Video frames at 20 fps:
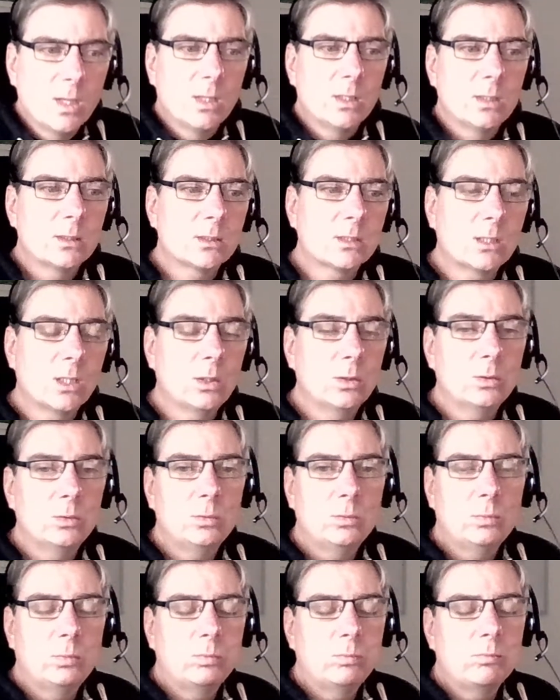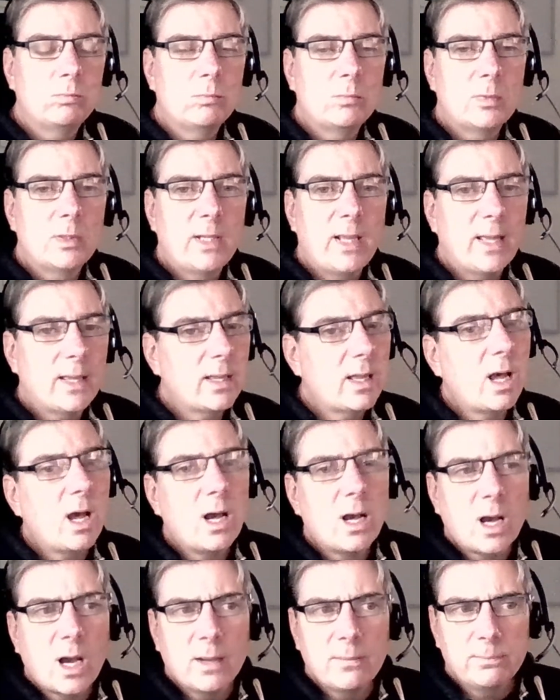So yeah,
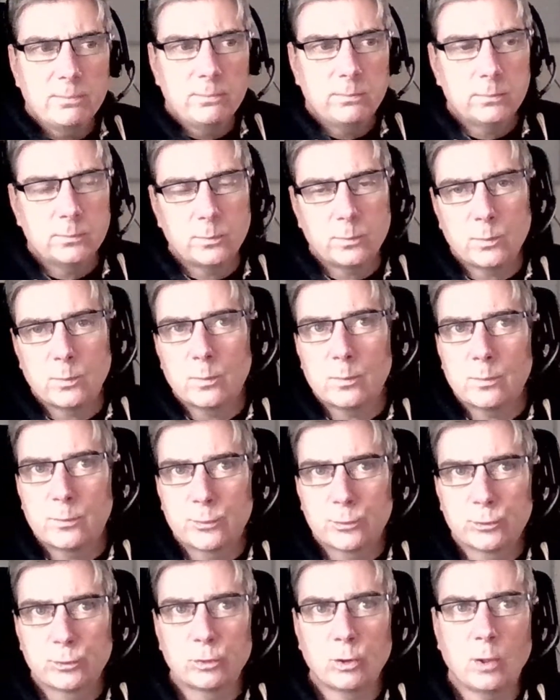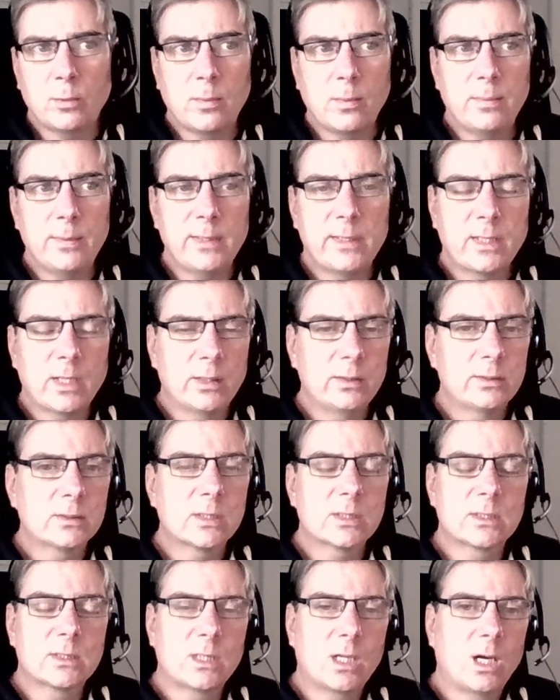I'm probably going to
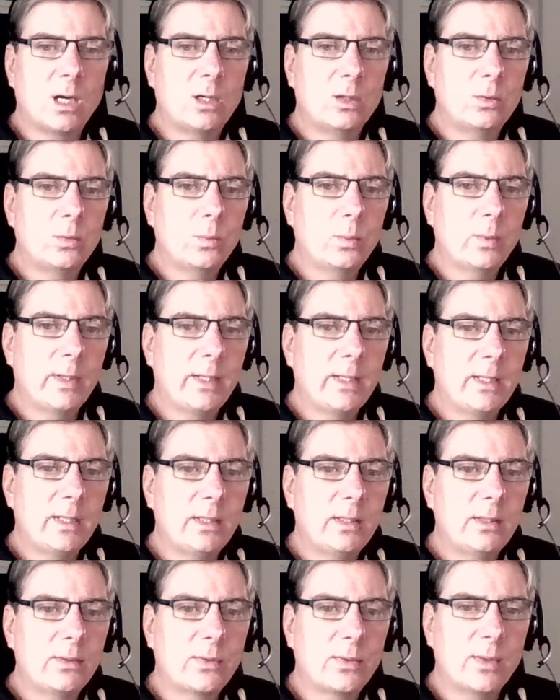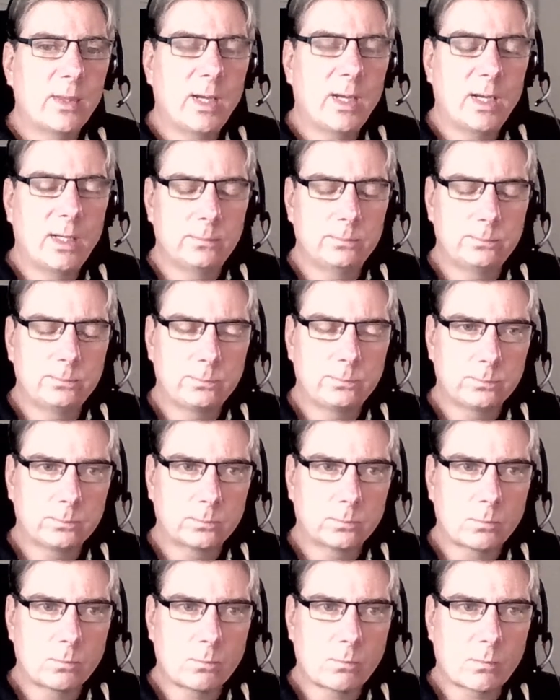start with
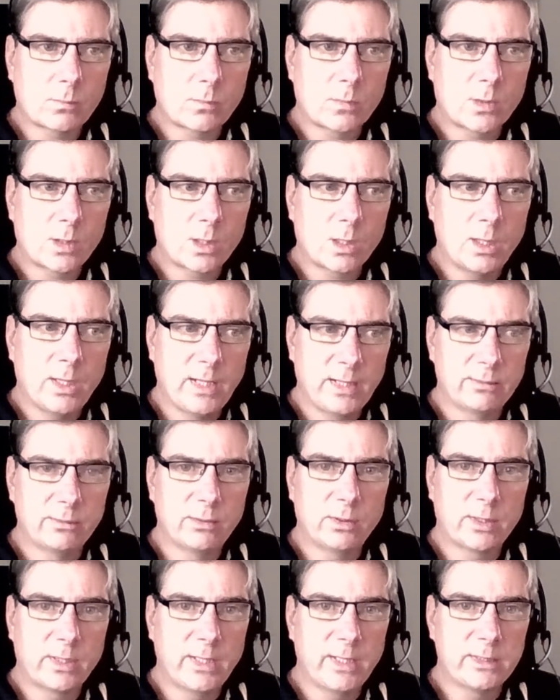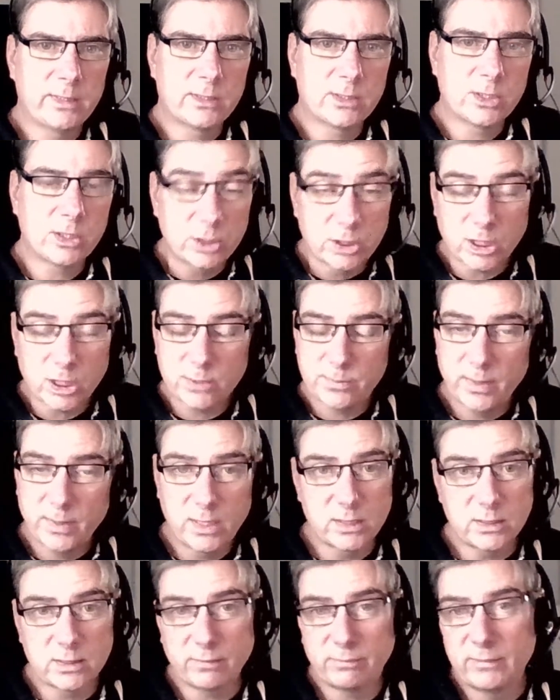Hero Kids just
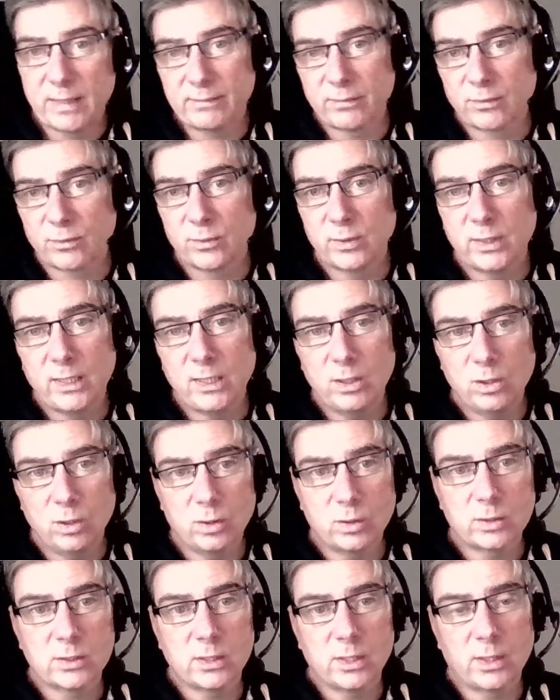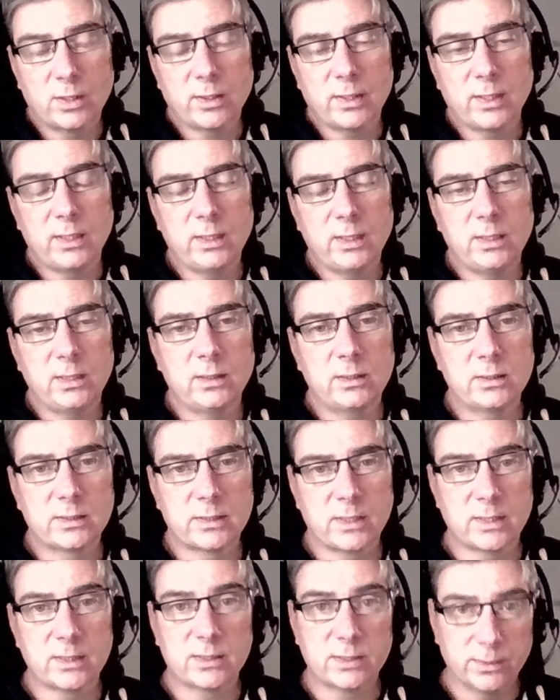because I've never really looked at the
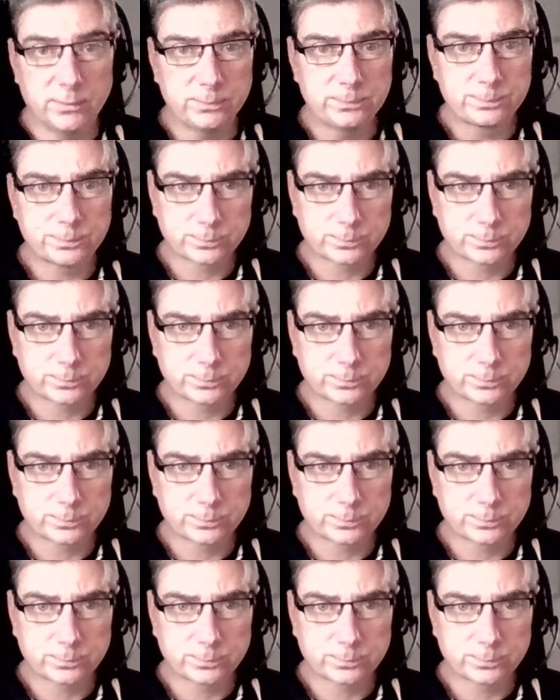system.